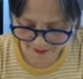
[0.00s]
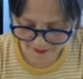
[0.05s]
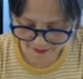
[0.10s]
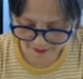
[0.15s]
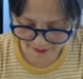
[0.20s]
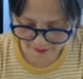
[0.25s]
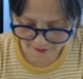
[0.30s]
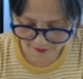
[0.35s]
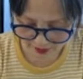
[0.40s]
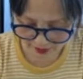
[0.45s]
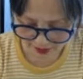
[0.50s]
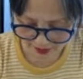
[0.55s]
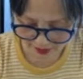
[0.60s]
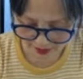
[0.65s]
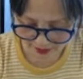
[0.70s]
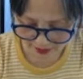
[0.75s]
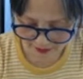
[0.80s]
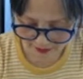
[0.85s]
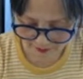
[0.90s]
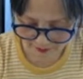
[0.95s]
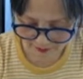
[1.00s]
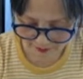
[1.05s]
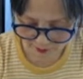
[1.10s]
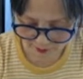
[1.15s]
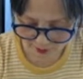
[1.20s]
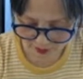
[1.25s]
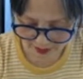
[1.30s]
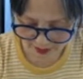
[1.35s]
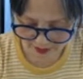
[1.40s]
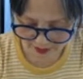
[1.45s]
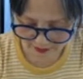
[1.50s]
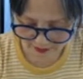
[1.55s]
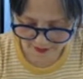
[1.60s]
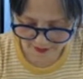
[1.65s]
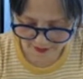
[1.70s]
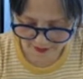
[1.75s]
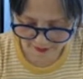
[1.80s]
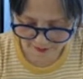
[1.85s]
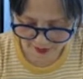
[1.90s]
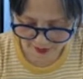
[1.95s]
vertical, right?
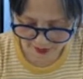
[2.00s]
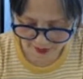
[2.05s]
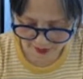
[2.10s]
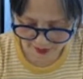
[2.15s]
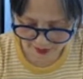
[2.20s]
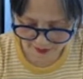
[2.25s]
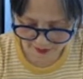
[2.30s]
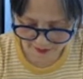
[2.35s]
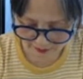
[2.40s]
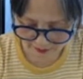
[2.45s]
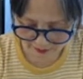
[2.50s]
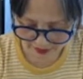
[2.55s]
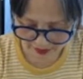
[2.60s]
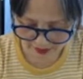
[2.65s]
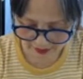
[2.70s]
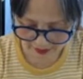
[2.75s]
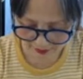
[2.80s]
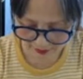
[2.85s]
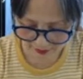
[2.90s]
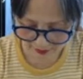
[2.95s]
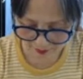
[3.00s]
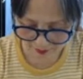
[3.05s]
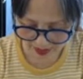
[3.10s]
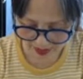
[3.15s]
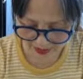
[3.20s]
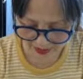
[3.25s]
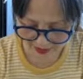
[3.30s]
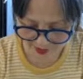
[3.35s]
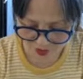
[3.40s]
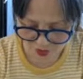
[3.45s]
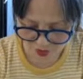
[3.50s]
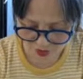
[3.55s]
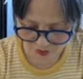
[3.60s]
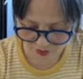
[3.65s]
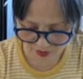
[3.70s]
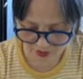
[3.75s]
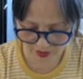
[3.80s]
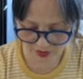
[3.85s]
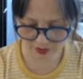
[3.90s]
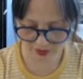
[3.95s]
Vertical, and the back
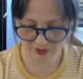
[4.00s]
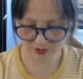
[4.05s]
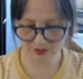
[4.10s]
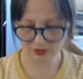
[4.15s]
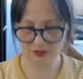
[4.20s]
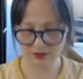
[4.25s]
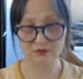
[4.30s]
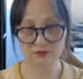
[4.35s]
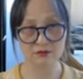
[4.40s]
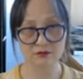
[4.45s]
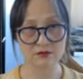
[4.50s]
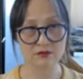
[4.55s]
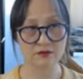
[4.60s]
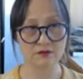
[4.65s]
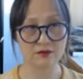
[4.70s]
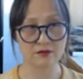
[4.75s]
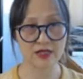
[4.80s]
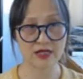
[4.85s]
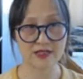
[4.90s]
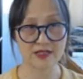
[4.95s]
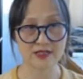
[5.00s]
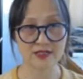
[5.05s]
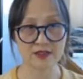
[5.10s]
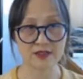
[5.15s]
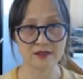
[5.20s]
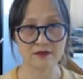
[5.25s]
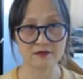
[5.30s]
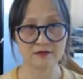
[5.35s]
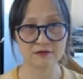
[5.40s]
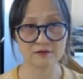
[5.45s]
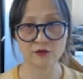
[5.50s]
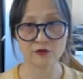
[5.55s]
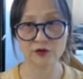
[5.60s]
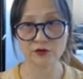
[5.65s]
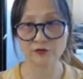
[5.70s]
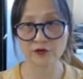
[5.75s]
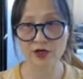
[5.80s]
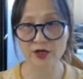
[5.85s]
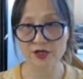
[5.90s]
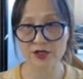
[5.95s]
stroke. That's it for
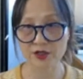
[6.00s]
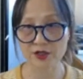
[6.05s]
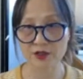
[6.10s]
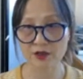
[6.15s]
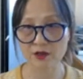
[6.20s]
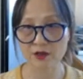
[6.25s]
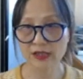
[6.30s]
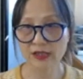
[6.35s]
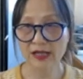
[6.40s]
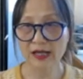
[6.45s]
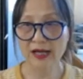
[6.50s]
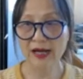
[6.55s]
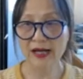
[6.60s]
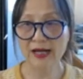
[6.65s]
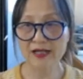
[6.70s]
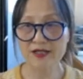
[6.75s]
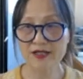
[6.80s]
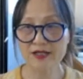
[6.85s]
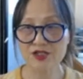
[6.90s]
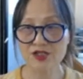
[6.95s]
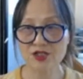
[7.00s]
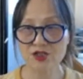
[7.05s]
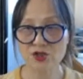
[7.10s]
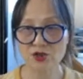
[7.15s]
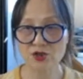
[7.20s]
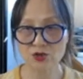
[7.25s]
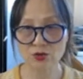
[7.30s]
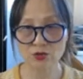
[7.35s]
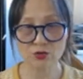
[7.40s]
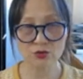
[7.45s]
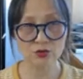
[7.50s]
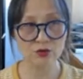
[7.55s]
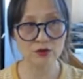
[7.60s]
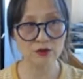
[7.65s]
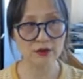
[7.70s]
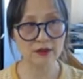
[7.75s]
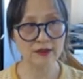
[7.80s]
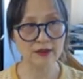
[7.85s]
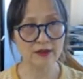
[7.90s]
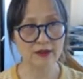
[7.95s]
the vertical. And
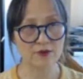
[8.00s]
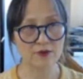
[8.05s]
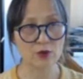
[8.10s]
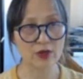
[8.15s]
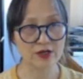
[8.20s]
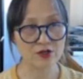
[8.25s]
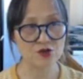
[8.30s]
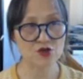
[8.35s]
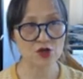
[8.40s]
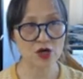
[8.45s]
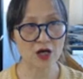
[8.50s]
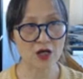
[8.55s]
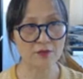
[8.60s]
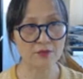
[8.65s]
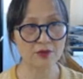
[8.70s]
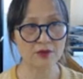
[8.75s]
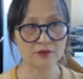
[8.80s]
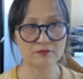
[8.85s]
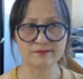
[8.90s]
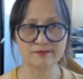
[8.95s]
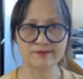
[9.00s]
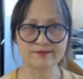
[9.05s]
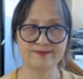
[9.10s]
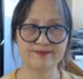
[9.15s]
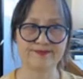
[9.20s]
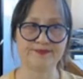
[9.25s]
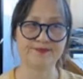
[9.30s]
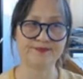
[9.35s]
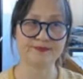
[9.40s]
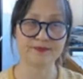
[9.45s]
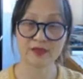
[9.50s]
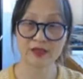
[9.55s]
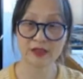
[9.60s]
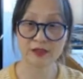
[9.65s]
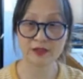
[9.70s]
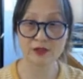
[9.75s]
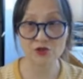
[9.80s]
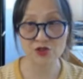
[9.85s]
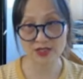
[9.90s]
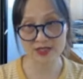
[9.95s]
two raindrop,
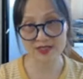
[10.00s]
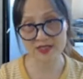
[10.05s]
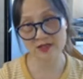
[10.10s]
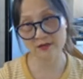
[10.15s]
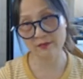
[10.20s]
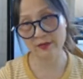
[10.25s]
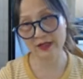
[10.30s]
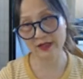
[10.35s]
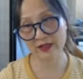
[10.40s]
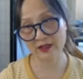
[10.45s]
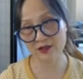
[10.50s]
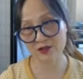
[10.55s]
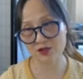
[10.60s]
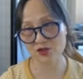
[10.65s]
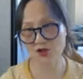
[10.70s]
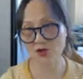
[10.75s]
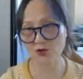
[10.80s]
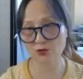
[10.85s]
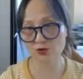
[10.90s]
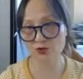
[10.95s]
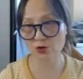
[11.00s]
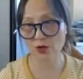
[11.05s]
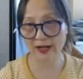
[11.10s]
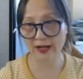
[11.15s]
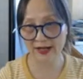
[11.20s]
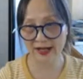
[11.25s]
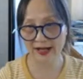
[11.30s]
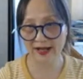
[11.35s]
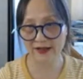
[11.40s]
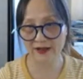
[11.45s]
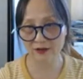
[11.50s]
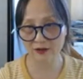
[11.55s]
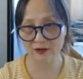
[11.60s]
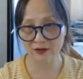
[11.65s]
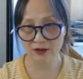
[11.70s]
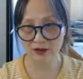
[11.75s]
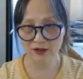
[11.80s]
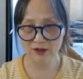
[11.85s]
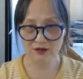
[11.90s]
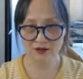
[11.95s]
you just make two
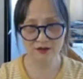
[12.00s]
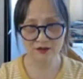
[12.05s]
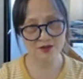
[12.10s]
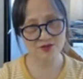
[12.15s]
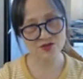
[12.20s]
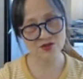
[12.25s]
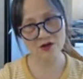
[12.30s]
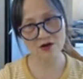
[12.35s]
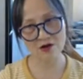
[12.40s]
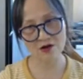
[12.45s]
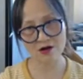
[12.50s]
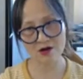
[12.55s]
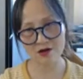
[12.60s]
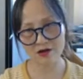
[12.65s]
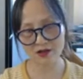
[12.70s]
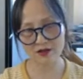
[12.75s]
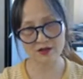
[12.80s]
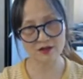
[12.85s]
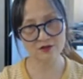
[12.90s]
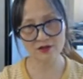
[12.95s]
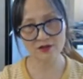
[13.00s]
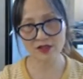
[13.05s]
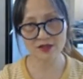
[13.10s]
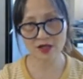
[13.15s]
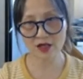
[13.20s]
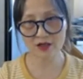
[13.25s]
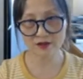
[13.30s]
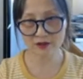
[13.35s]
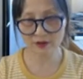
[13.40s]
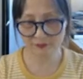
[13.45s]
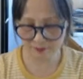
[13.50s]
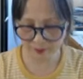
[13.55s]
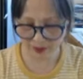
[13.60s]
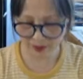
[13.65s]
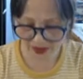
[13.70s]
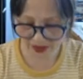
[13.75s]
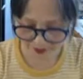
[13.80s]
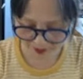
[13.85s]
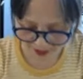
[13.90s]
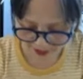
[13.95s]
triangle. Because not on the
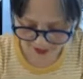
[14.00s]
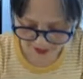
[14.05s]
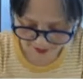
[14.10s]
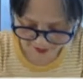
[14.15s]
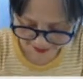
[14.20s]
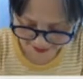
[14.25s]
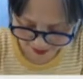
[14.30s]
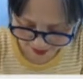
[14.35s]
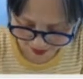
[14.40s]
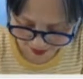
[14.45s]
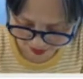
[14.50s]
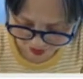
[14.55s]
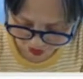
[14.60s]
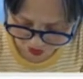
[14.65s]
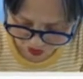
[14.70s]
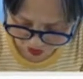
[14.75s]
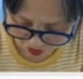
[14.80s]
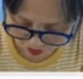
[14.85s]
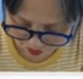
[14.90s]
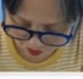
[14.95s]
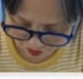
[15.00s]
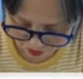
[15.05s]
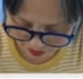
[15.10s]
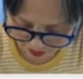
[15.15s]
paper, right? Hard to do.